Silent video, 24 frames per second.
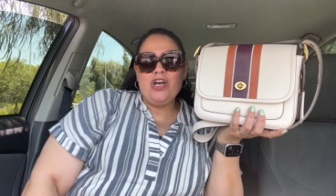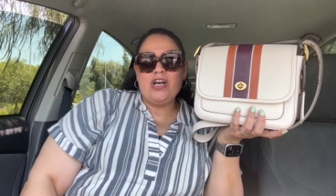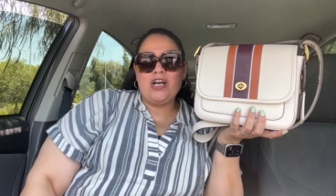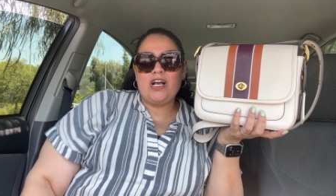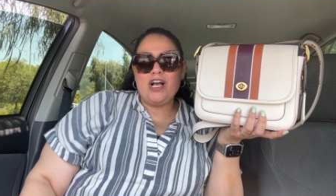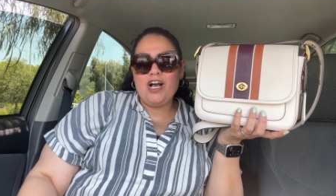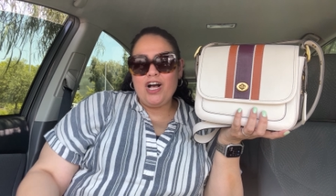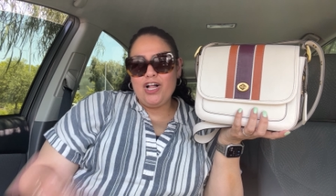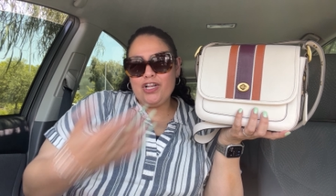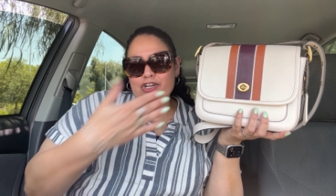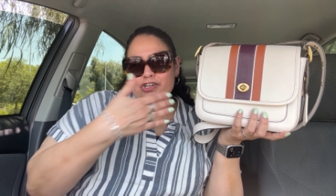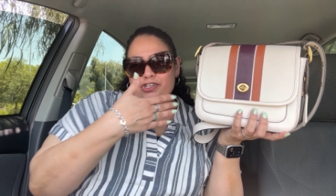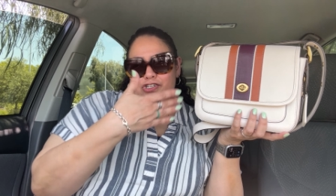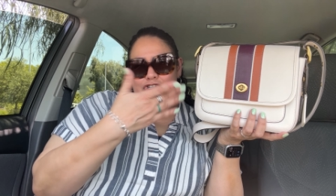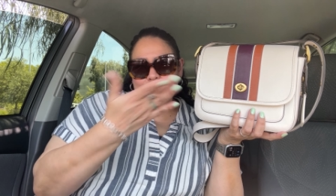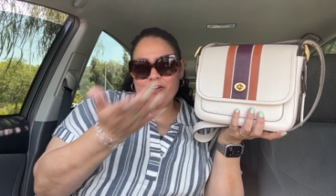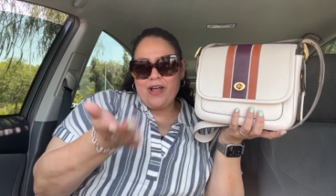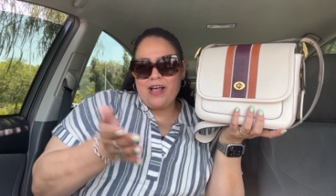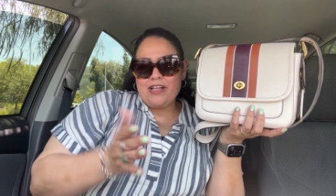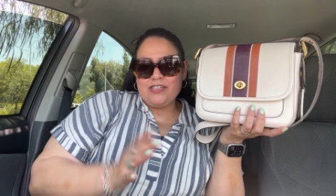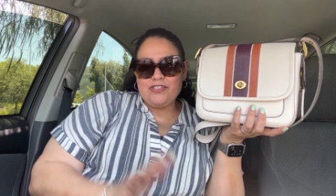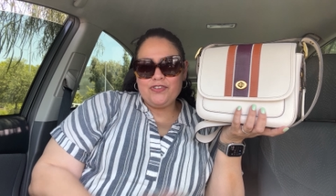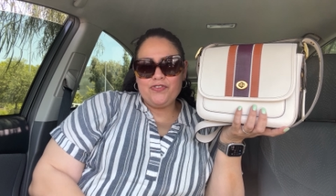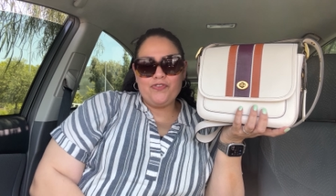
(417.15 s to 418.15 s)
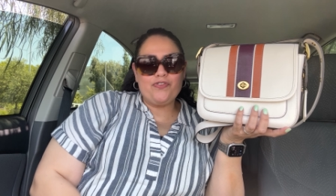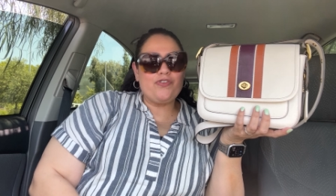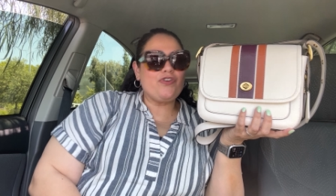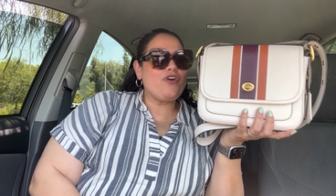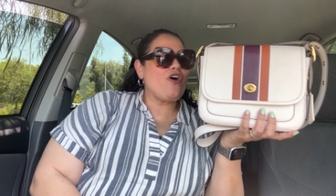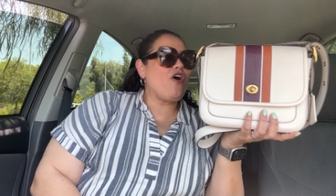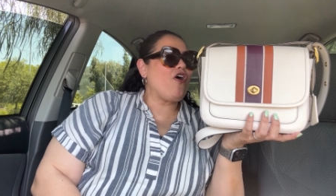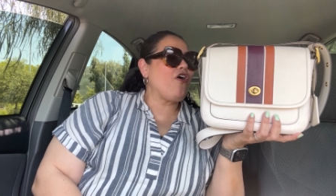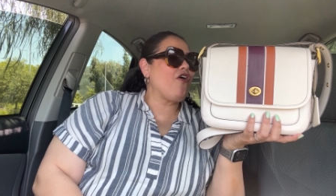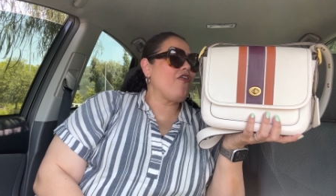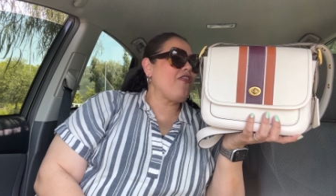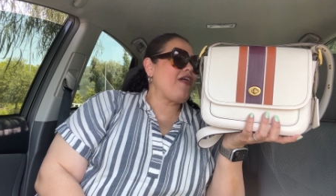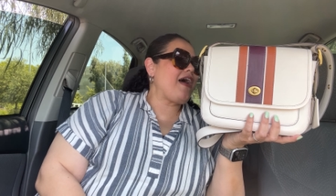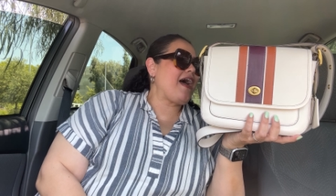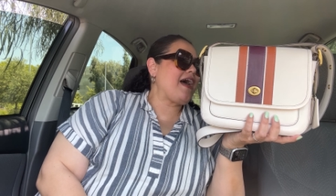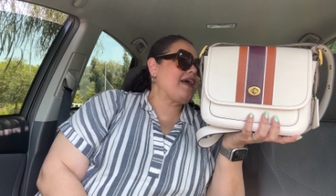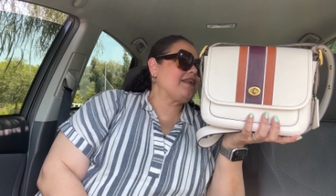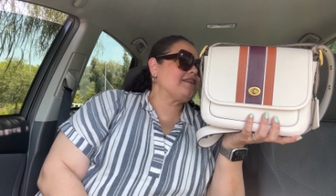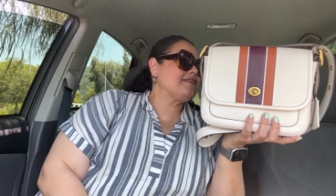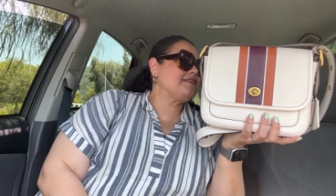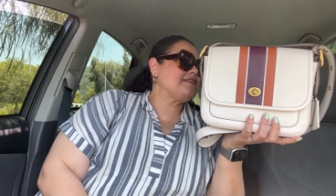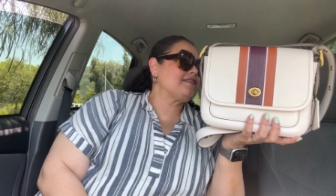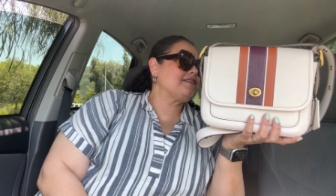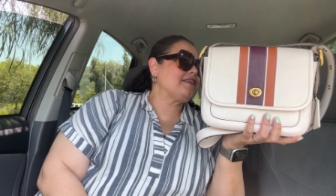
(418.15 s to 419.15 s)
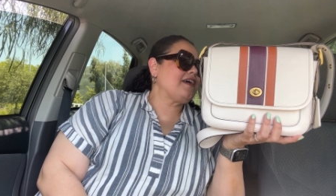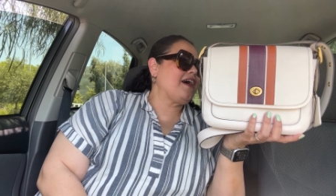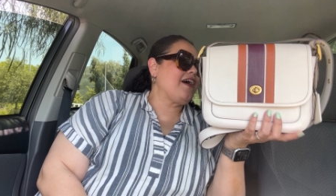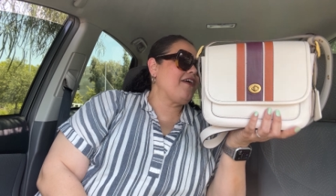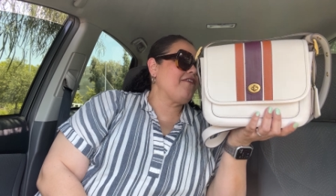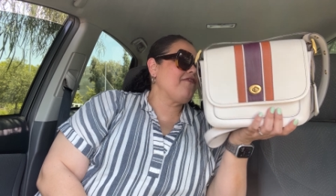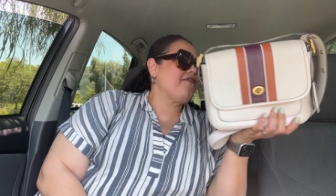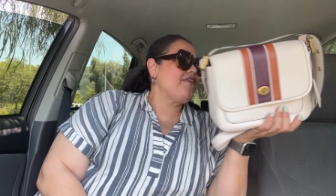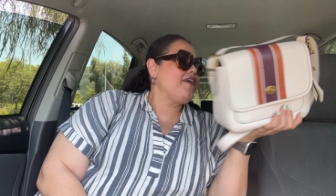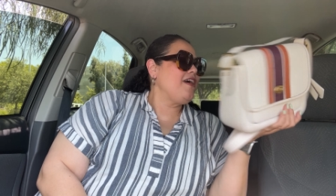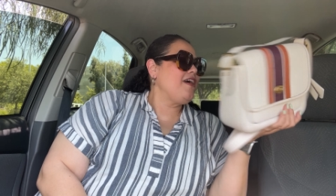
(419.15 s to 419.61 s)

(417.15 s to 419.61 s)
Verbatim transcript: color transfer, all that stuff.